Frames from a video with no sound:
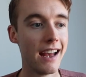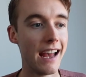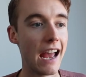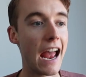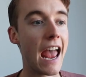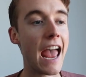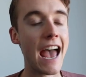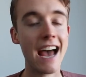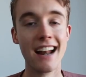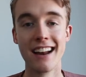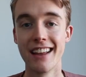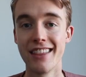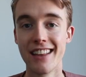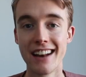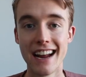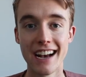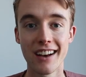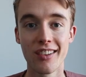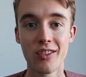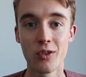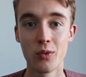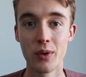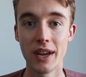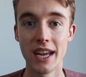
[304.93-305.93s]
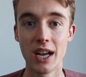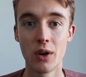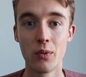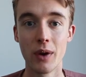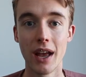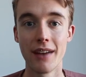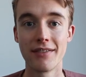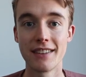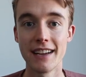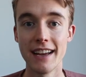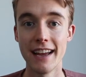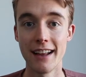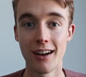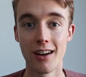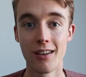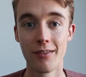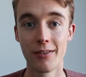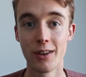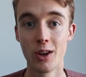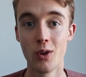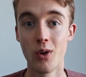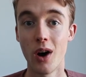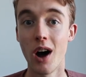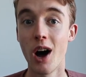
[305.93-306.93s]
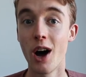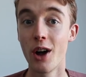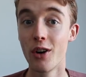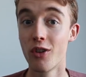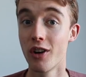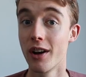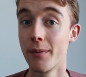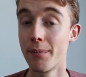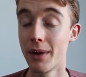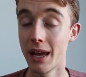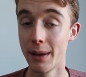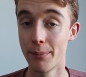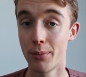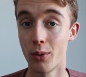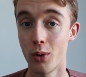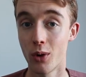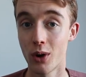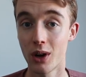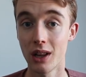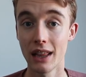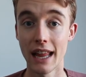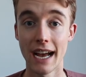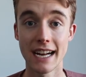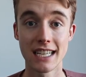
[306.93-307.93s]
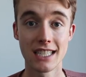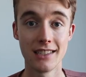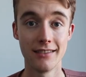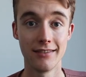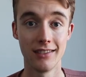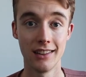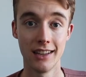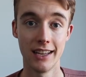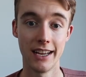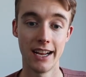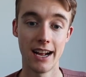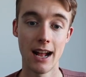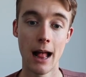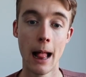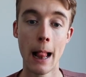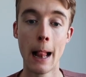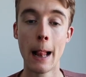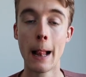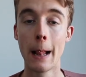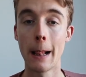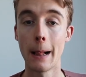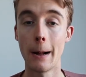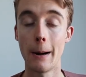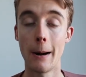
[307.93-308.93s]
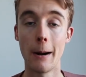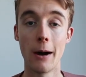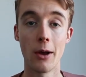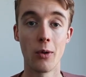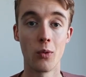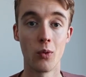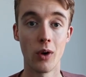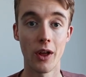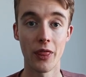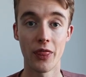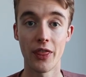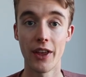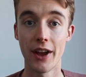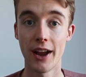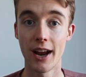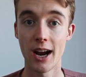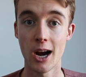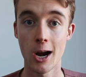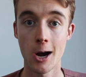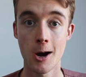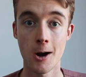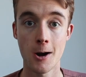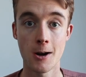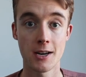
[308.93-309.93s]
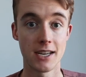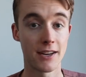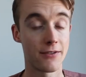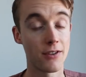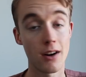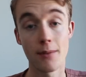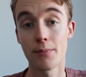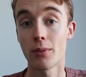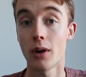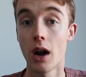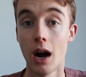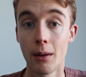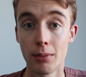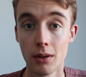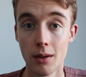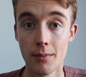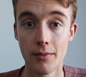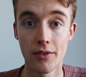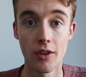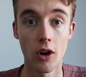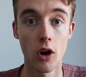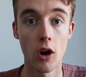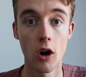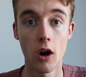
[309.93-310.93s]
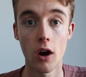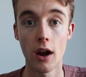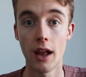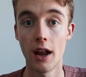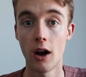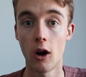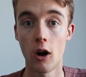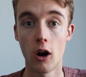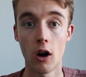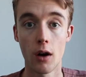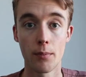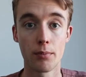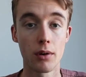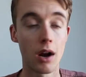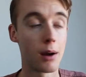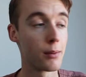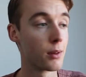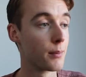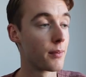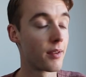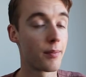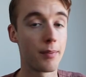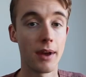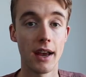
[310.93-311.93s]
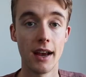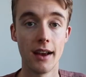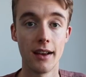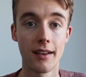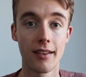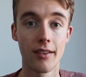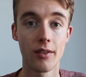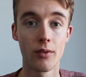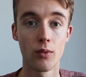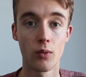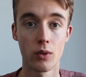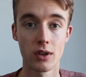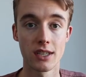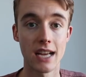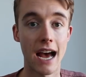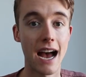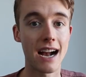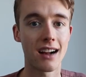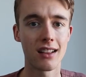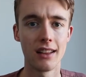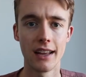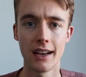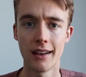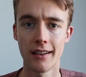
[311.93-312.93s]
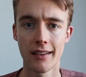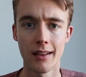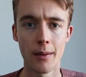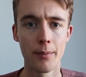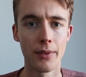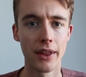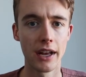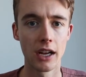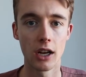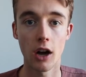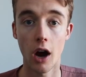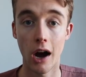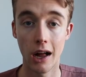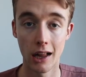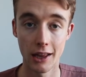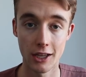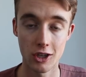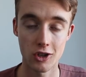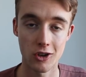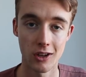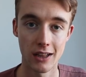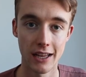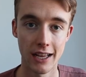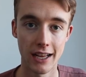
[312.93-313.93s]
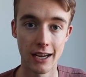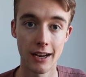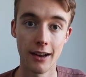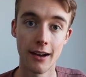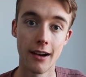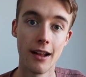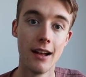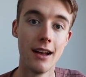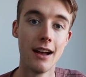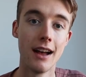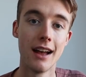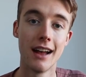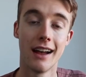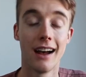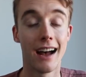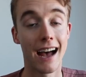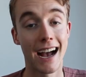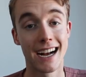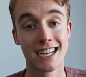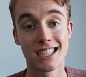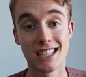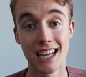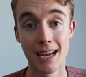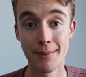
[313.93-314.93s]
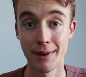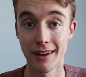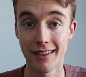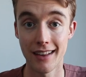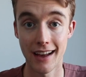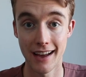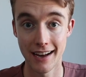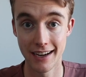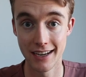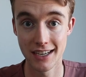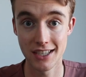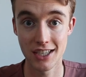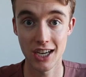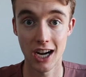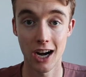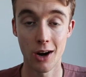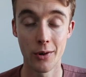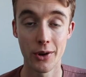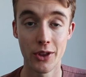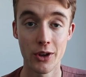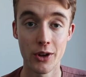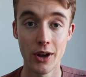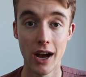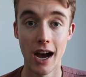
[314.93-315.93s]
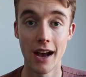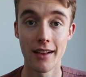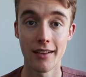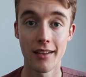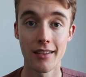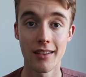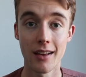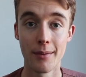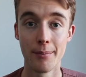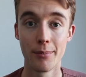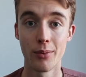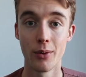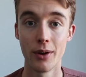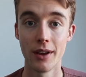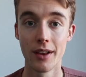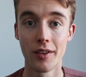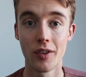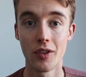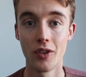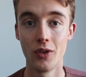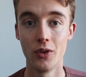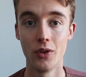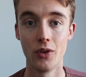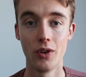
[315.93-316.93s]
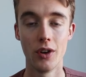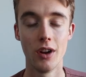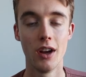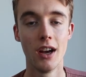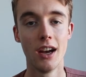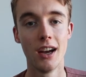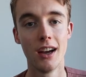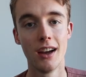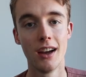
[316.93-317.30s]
and in the next week we have to interview one hundred people collectively on what their different problems are in our problem space. We're tackling something college-related. Actually, I'm excited to share it with you guys at some point soon.